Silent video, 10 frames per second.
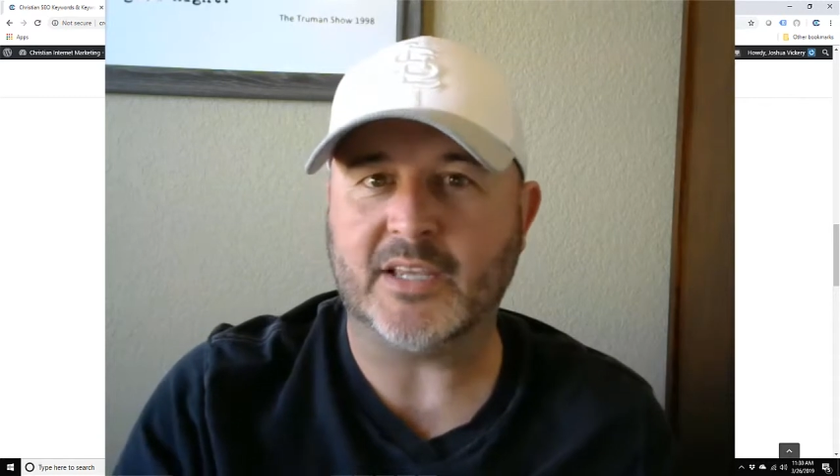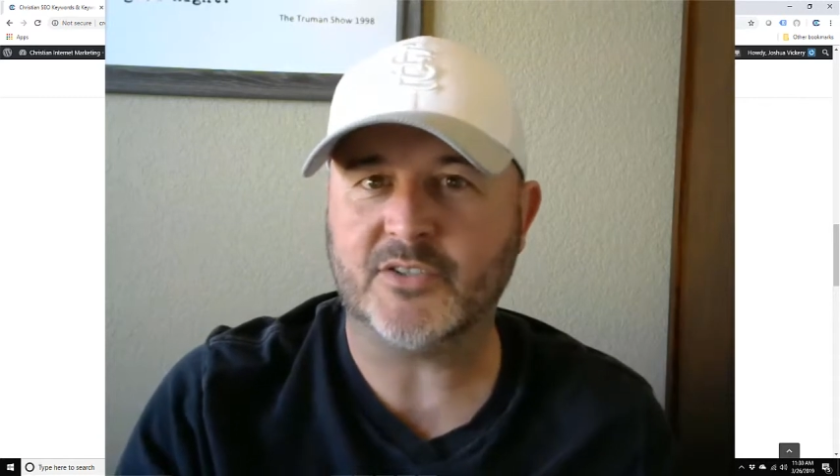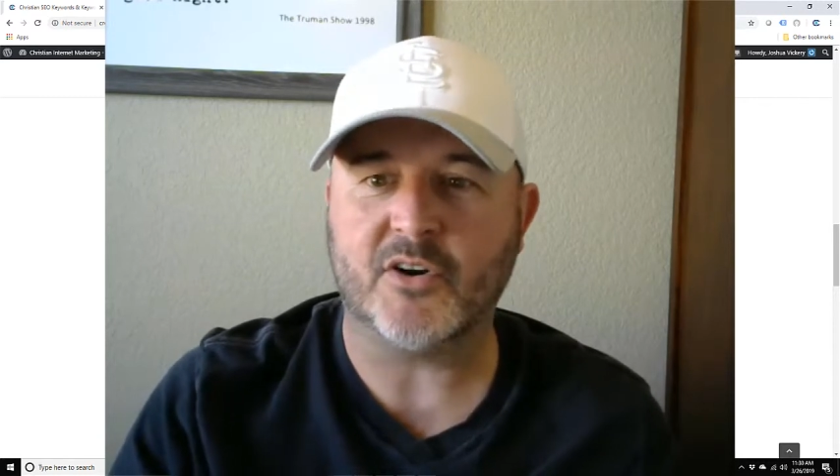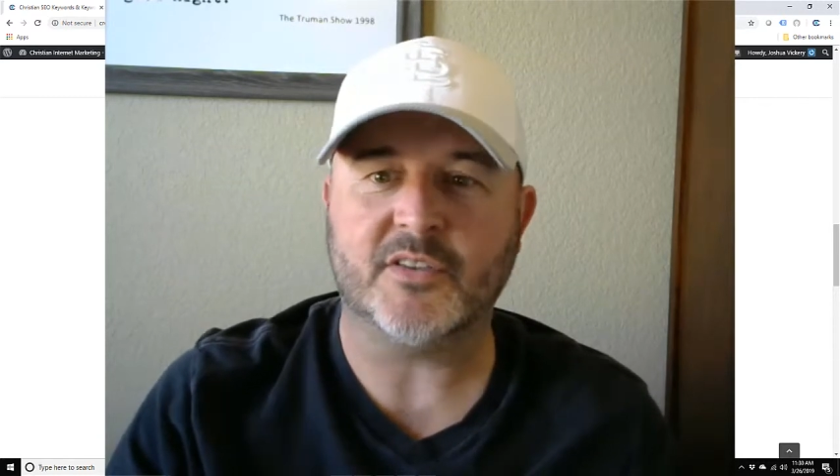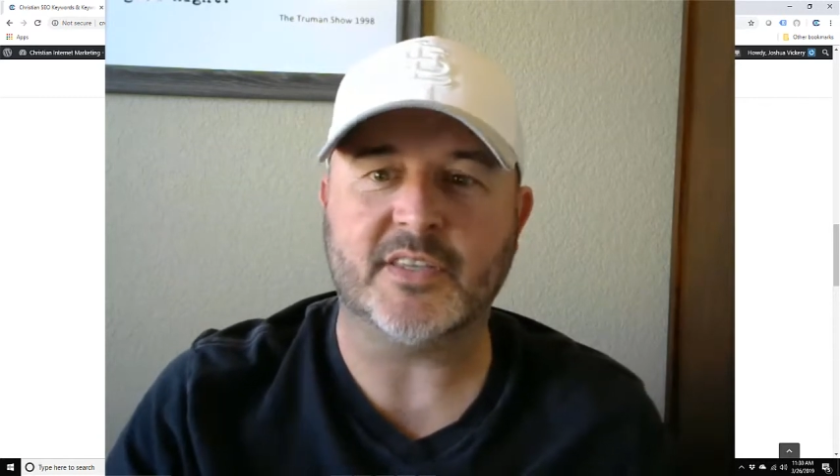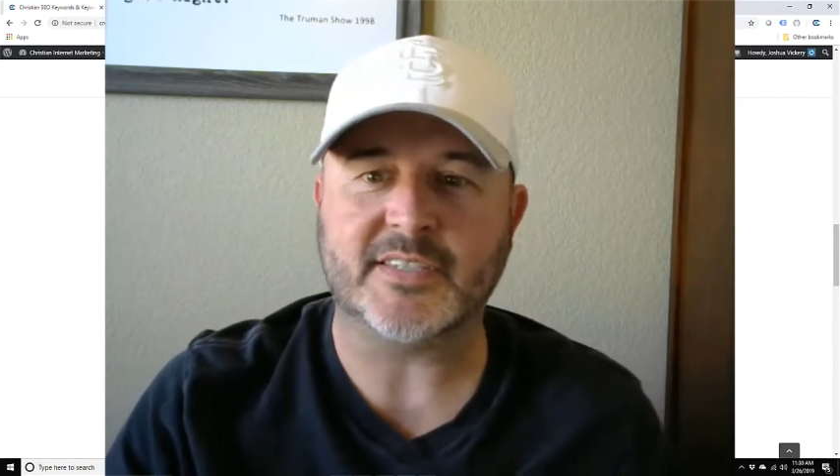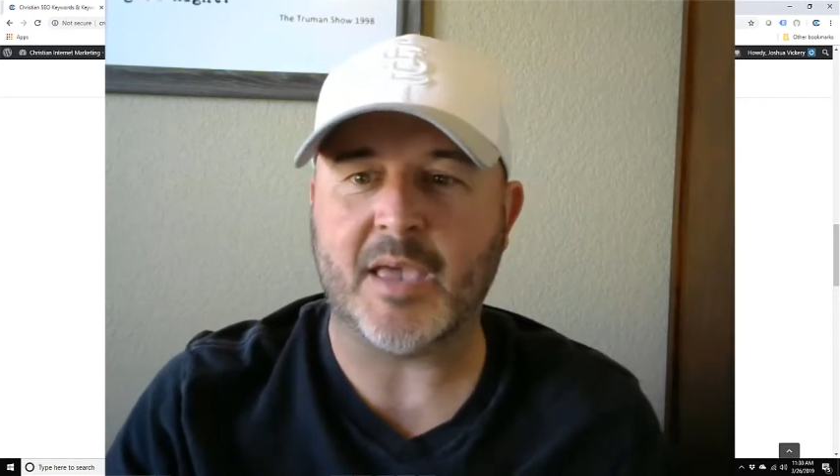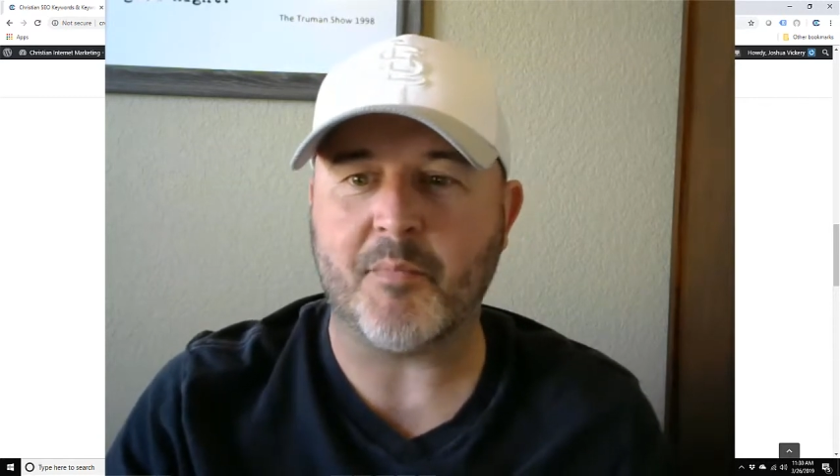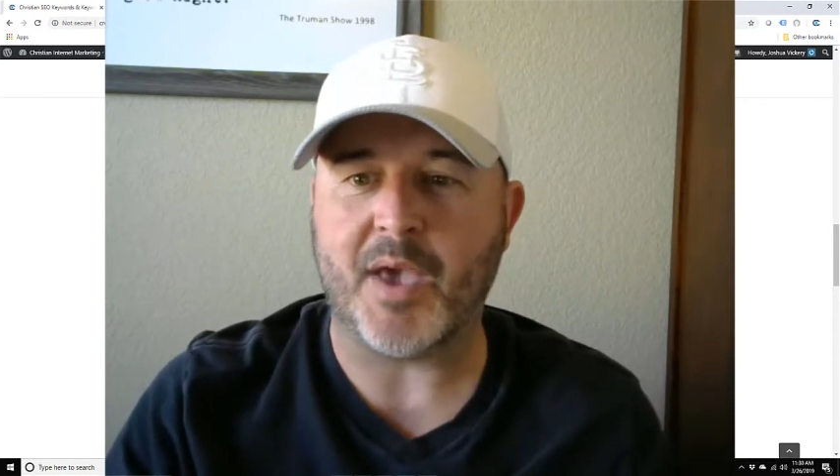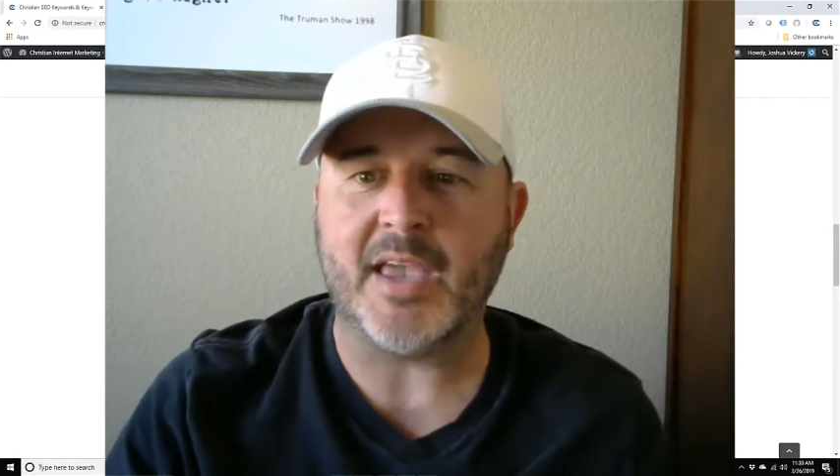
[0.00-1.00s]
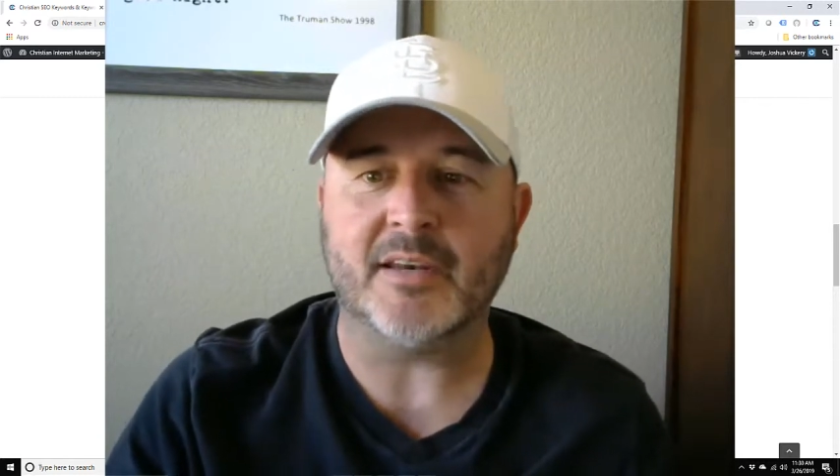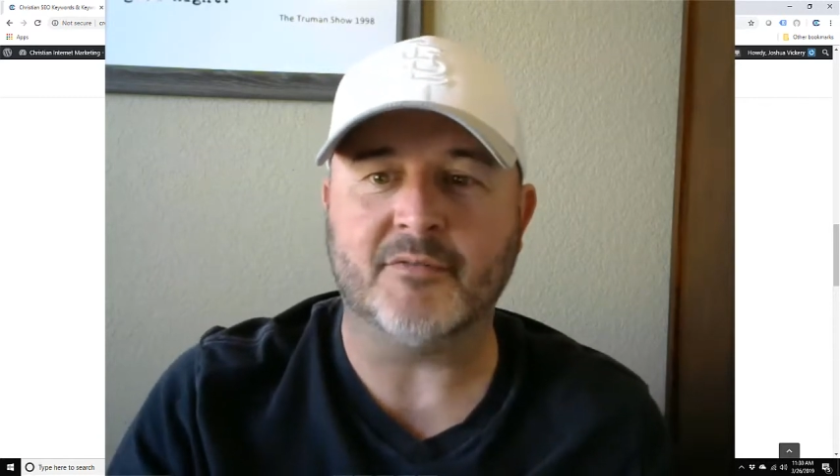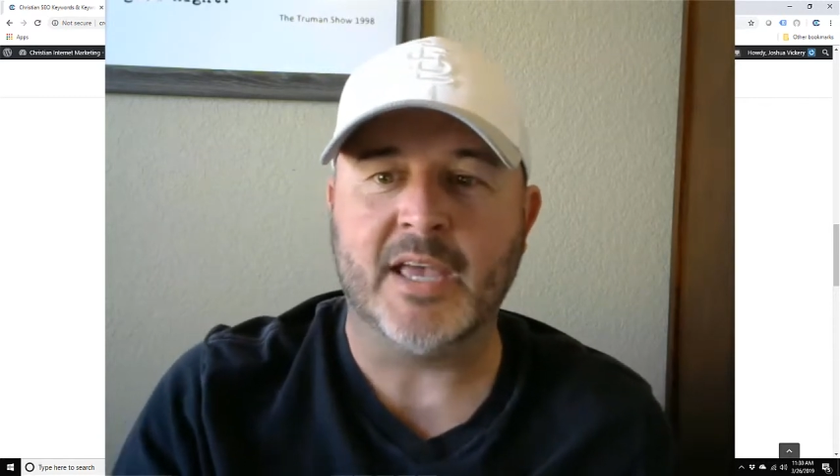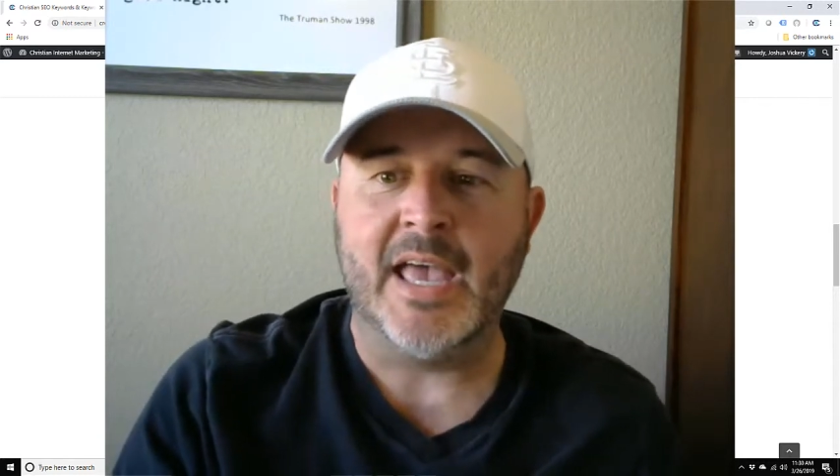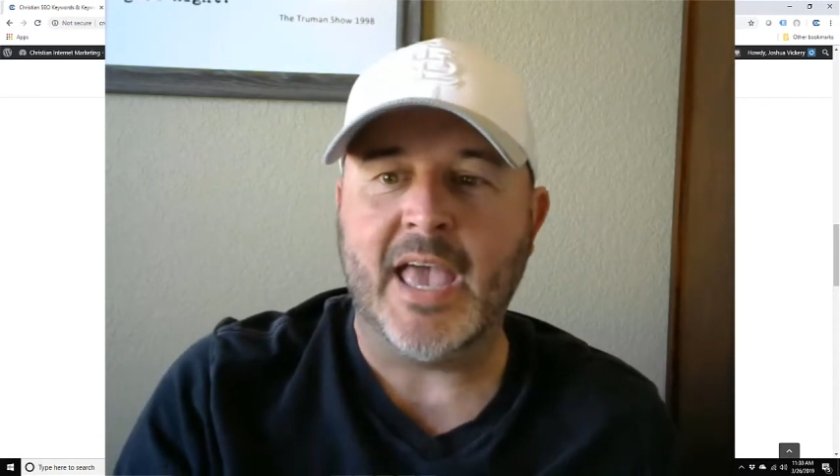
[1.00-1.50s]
I started this campaign of